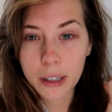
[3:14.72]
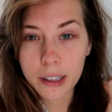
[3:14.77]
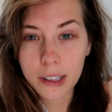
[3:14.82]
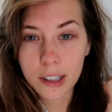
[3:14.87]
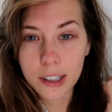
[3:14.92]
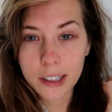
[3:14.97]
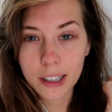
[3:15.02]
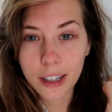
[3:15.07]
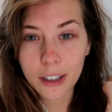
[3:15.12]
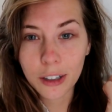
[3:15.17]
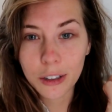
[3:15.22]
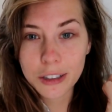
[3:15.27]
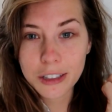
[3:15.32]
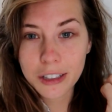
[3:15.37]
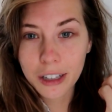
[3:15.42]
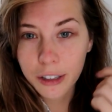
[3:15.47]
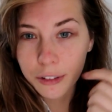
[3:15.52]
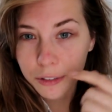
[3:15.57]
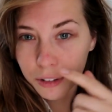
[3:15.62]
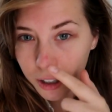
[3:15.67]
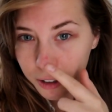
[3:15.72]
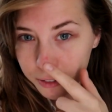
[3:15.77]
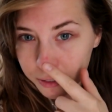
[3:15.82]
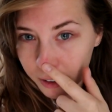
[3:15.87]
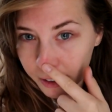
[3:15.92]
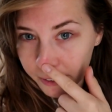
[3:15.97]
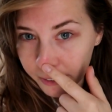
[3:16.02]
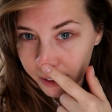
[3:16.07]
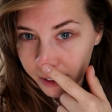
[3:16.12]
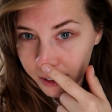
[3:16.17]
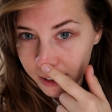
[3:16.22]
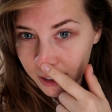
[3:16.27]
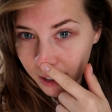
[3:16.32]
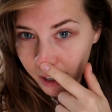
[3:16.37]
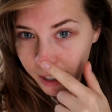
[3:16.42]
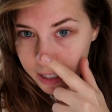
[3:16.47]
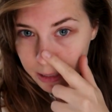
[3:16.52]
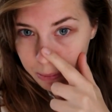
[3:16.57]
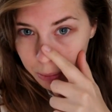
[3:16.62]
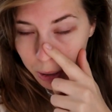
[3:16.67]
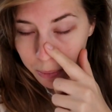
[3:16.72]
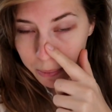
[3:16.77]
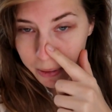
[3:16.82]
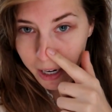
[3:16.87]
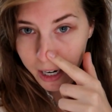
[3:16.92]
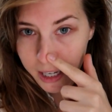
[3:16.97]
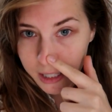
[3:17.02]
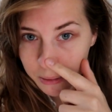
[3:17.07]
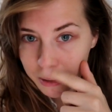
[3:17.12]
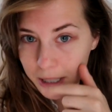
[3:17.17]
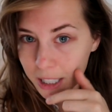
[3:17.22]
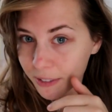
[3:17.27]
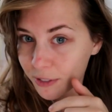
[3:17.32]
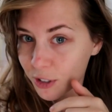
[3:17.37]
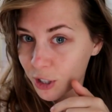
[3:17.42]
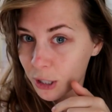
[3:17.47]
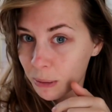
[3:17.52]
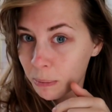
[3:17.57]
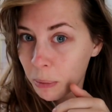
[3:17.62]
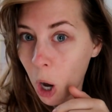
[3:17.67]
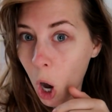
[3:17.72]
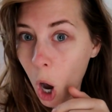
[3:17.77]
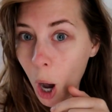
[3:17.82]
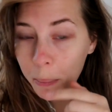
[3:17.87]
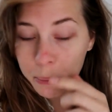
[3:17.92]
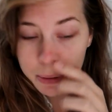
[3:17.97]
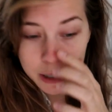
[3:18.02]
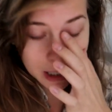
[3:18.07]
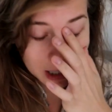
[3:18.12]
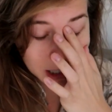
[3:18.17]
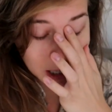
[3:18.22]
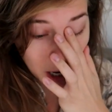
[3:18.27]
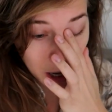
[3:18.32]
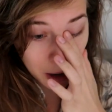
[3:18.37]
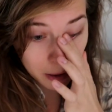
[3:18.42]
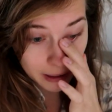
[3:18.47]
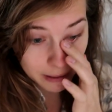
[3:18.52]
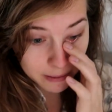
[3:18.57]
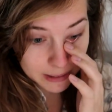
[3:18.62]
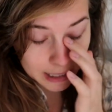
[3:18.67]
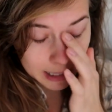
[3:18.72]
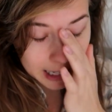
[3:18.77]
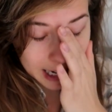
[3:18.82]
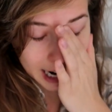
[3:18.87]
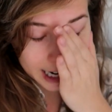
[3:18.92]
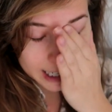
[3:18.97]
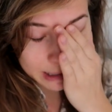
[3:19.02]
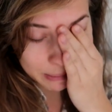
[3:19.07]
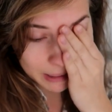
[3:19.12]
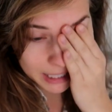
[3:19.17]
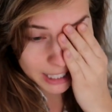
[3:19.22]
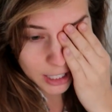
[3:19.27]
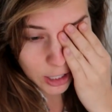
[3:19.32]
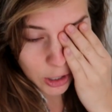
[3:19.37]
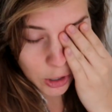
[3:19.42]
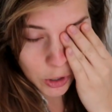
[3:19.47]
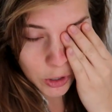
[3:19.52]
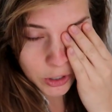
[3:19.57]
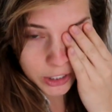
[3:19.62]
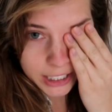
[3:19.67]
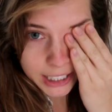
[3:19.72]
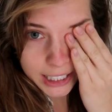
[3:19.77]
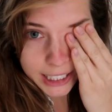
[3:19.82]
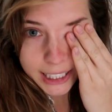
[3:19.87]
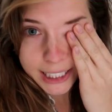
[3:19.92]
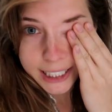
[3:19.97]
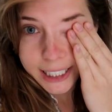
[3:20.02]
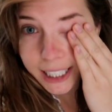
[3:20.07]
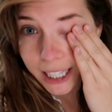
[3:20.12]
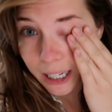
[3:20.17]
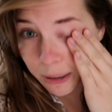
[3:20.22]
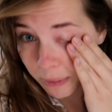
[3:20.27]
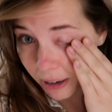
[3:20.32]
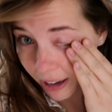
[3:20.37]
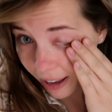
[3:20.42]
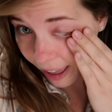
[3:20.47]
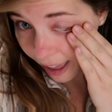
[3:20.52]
my god, I look so rough. I've had a giant spot on my nose which had just popped. Oh, that was a nice big yawn. And my